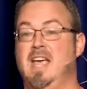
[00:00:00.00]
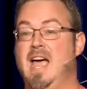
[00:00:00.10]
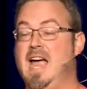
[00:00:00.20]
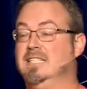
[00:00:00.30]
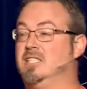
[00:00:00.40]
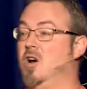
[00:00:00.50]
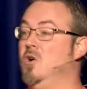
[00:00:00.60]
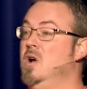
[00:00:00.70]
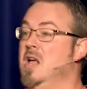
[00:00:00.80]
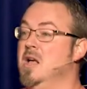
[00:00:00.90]
And
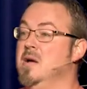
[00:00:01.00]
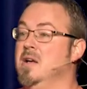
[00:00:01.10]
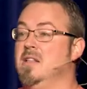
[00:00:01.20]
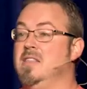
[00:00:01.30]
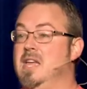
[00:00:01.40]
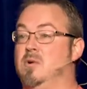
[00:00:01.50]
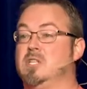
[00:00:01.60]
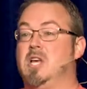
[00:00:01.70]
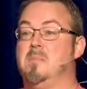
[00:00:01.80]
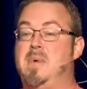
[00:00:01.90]
so there
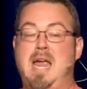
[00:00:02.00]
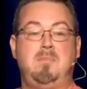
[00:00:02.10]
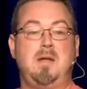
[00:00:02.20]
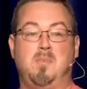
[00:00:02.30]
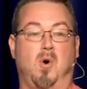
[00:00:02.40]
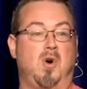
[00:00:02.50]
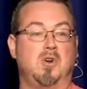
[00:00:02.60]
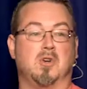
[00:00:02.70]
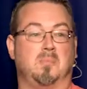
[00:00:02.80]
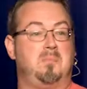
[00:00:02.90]
was a baby born
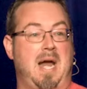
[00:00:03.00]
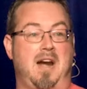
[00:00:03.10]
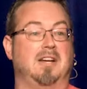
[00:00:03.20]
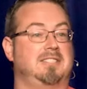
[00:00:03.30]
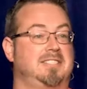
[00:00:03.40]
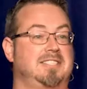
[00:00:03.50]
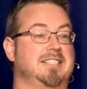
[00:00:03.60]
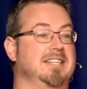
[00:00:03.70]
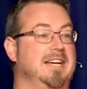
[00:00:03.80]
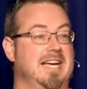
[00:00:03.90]
to parents
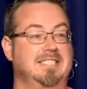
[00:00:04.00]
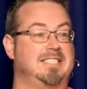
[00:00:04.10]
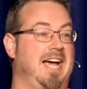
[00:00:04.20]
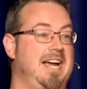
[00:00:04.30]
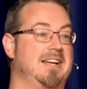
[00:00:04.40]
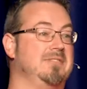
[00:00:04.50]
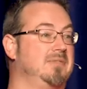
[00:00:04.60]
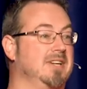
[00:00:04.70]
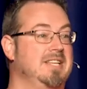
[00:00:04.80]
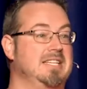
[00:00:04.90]
inside
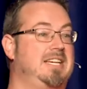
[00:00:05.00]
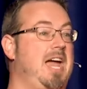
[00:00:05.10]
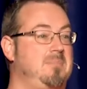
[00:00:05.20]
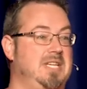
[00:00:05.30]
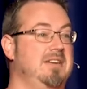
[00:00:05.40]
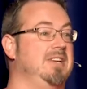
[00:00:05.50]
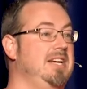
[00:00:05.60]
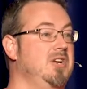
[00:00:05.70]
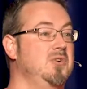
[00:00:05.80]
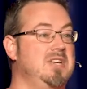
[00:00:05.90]
of this
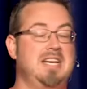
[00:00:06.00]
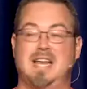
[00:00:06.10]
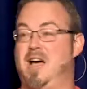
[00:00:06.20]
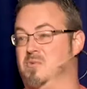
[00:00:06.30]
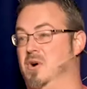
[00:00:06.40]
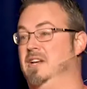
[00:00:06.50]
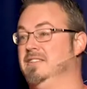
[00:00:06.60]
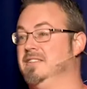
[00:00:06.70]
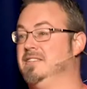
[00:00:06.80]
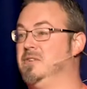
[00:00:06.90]
captivity who did not want
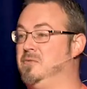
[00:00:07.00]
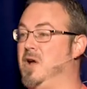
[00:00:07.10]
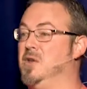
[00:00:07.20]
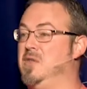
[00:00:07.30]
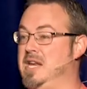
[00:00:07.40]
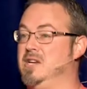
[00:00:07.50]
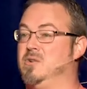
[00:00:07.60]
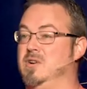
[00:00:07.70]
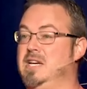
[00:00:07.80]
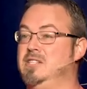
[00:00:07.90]
to follow that
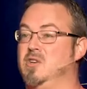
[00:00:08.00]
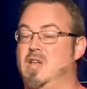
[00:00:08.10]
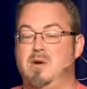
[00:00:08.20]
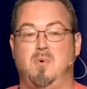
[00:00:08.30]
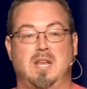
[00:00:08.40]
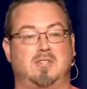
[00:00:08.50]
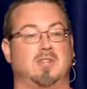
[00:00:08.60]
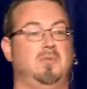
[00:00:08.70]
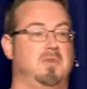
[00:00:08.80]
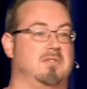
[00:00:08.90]
decree. So they went to
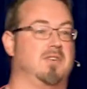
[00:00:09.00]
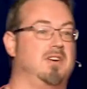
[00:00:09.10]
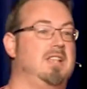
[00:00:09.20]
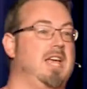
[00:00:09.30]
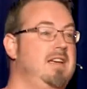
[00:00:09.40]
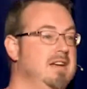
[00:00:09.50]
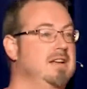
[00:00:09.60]
the river and they